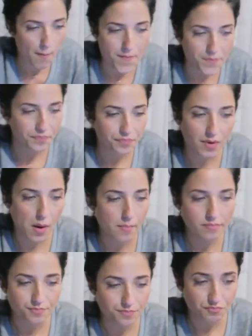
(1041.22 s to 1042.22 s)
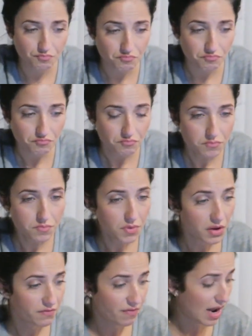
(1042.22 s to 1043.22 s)
time. But
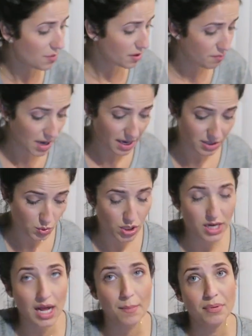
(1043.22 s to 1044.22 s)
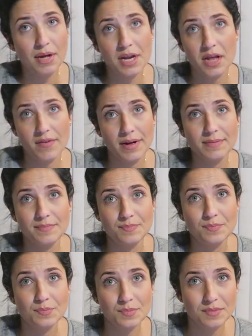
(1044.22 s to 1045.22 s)
uh, it, I'd rather be complaining
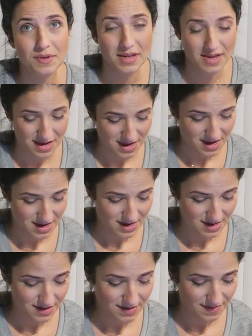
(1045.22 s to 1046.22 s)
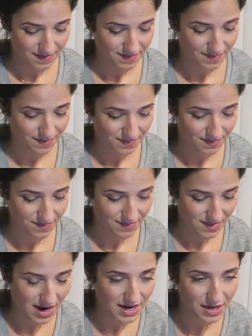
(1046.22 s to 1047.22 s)
about that than complaining about the minus 5 degree
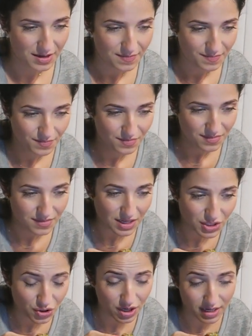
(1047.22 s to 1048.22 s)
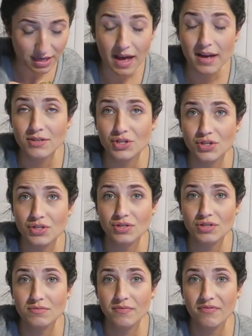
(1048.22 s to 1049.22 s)
with a wind chill. That you're going to get in
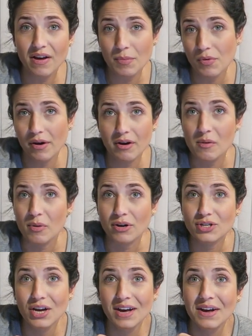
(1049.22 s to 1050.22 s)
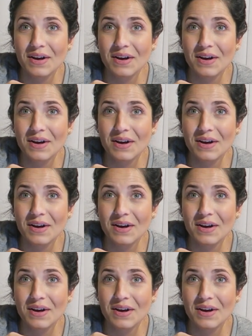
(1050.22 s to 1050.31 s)
yeah. February or March.